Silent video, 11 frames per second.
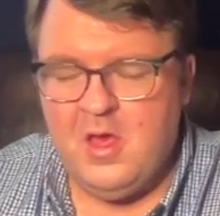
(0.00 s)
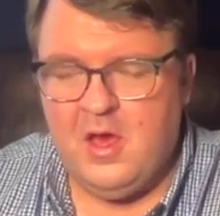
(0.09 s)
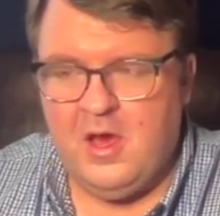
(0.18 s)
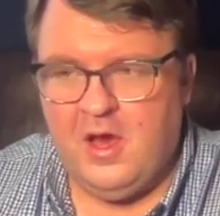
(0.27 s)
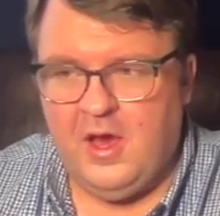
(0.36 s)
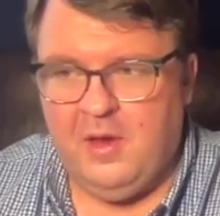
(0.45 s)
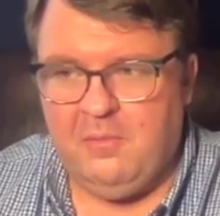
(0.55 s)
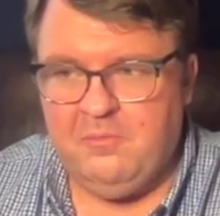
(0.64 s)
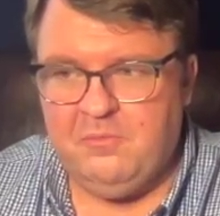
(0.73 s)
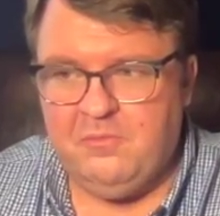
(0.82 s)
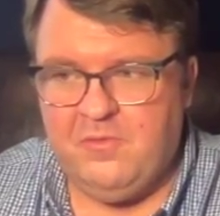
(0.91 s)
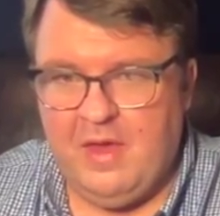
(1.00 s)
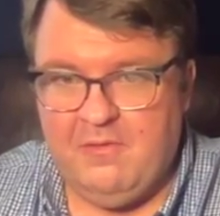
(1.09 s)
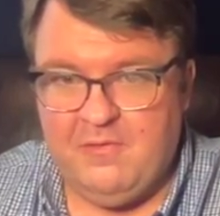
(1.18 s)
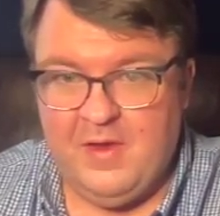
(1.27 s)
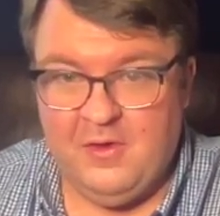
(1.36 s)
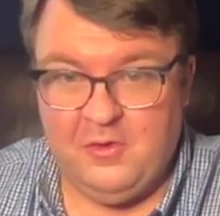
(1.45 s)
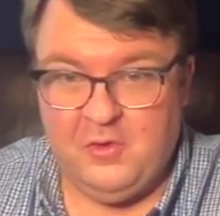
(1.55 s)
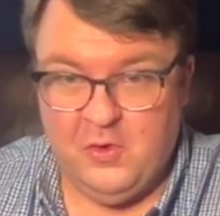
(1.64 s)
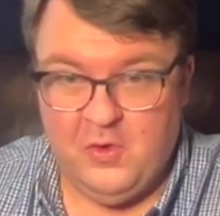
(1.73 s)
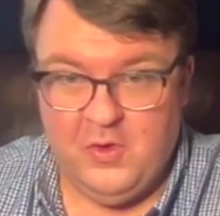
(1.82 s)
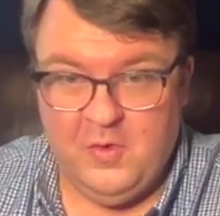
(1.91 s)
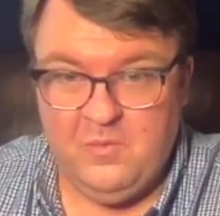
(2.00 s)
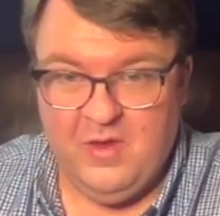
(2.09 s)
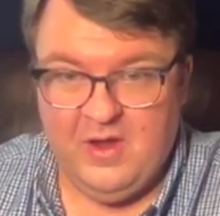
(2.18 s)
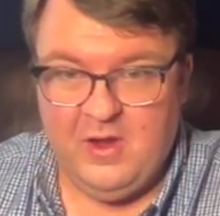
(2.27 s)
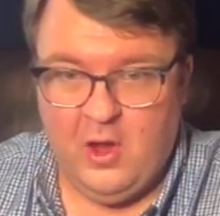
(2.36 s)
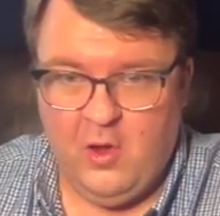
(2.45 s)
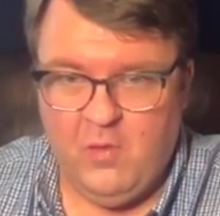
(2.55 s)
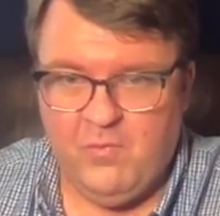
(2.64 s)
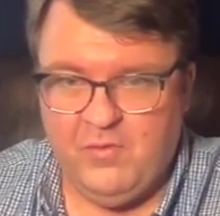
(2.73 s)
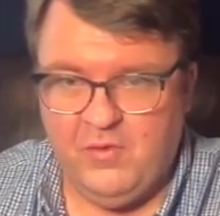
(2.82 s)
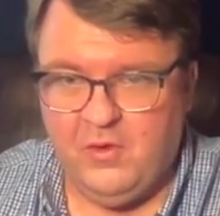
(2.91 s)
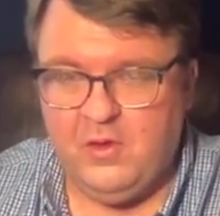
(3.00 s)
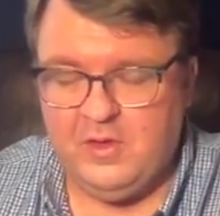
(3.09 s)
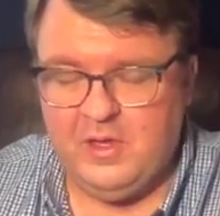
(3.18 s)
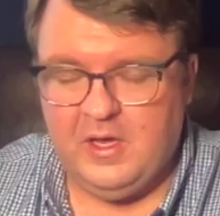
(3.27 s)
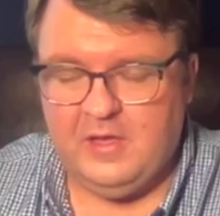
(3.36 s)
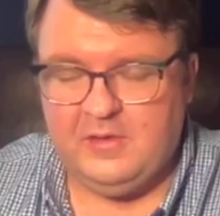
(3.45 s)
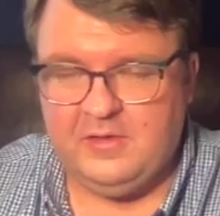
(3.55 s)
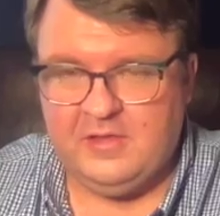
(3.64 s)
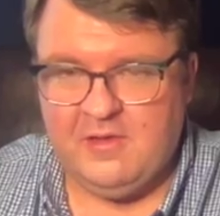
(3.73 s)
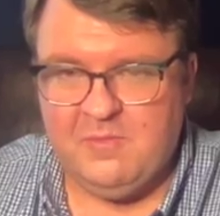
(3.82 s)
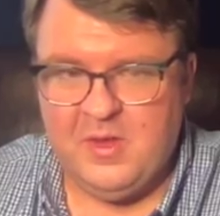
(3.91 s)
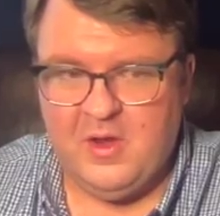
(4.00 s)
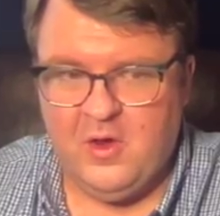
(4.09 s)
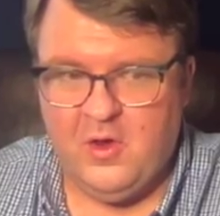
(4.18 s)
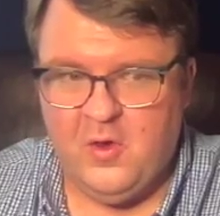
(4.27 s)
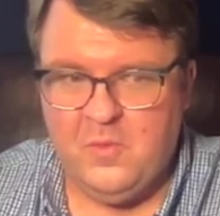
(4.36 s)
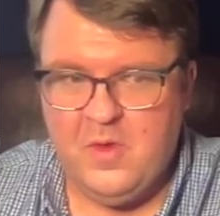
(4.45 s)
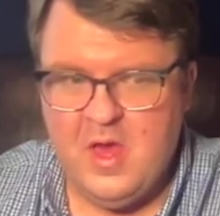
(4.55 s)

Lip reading: Have felt good, very hopeful since I've been home.